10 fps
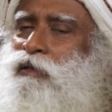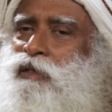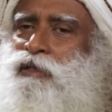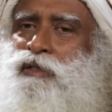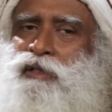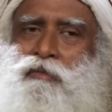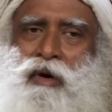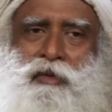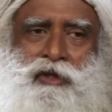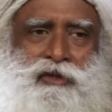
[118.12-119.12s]
This is a
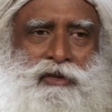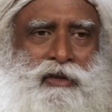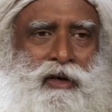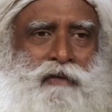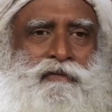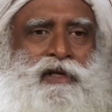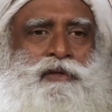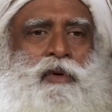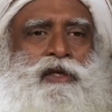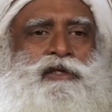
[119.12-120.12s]
moment of
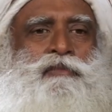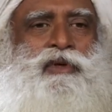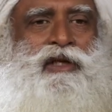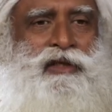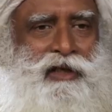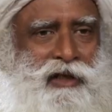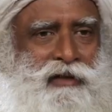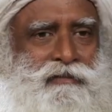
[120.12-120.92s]
responsibility